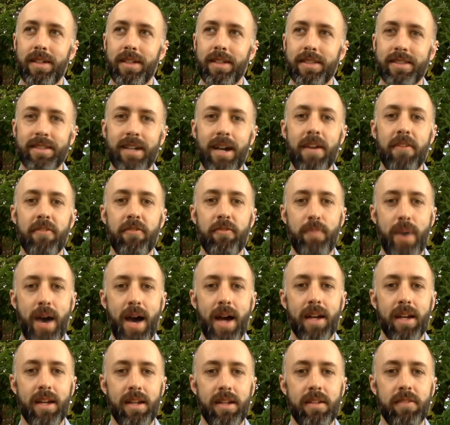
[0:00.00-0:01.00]
life
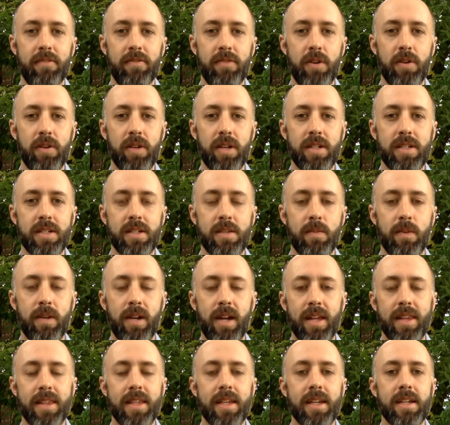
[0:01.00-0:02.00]
back into focus in what
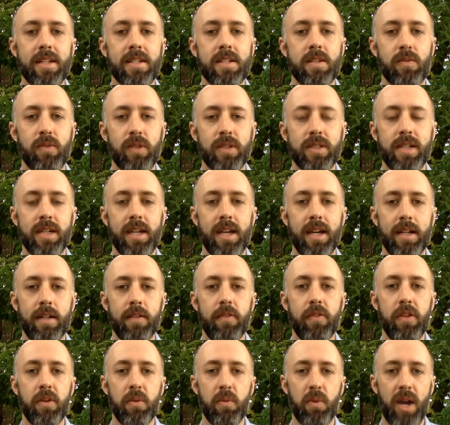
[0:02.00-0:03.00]
I think is a really
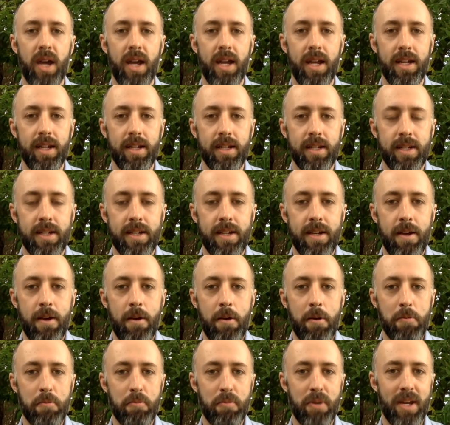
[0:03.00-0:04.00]
healthy way.
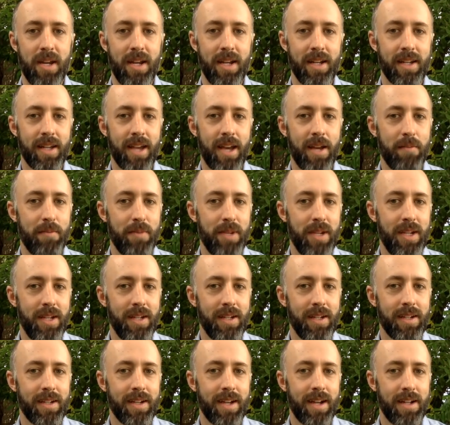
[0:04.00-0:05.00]
But it can
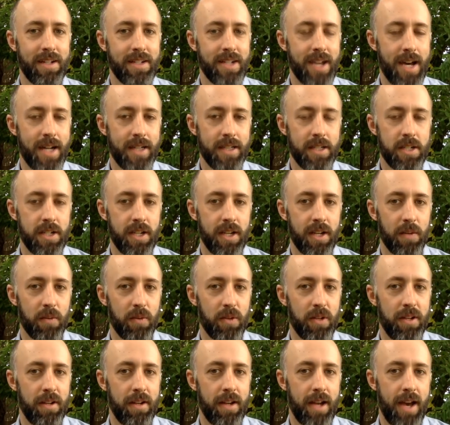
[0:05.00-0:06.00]
be kind of challenging
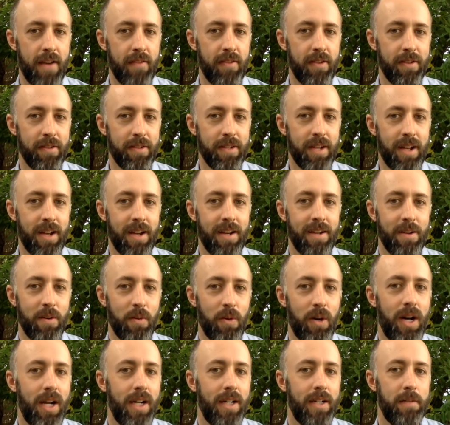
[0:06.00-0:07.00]
when you haven't done it in a
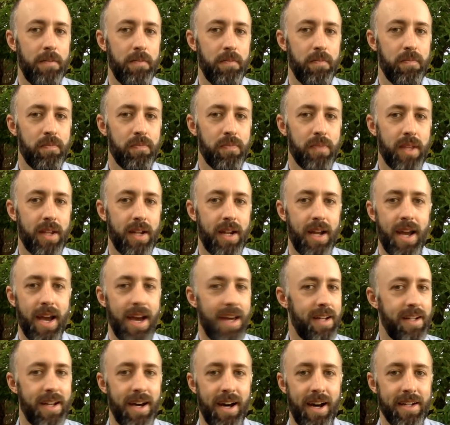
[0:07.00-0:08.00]
while. And I
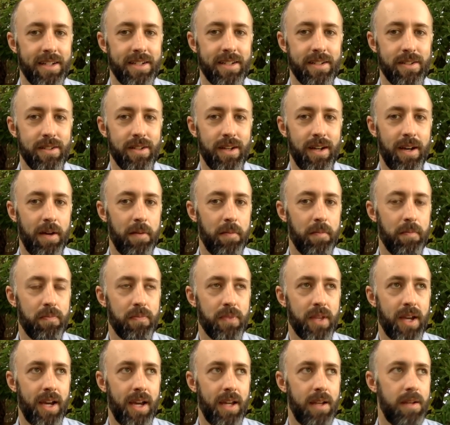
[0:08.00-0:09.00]
had not.
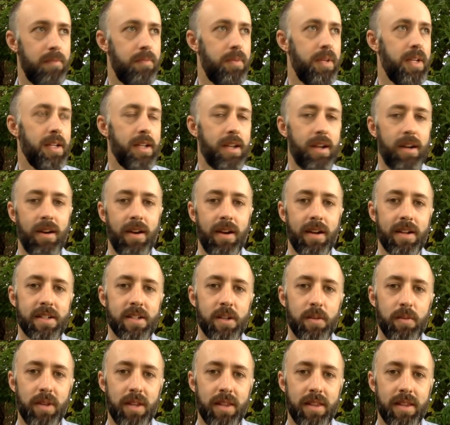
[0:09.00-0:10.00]
I'd been carrying
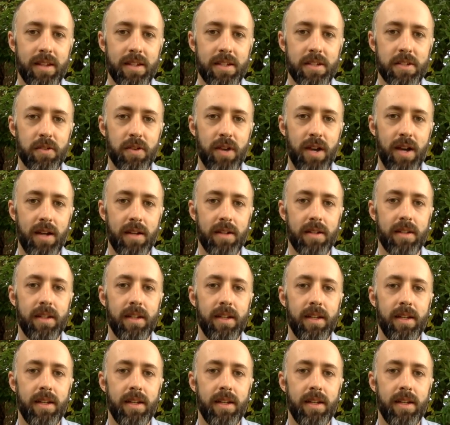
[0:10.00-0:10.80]
so many things around